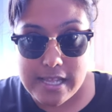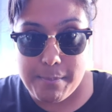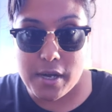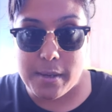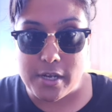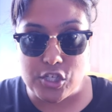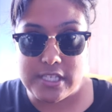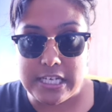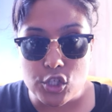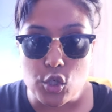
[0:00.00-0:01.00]
They're pretty much
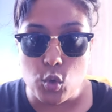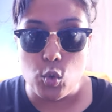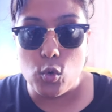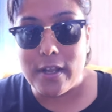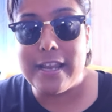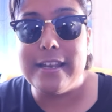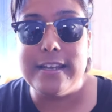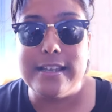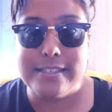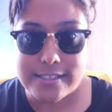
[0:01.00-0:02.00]
identical
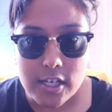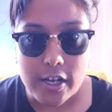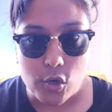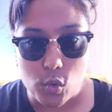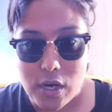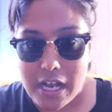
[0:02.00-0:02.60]
in style.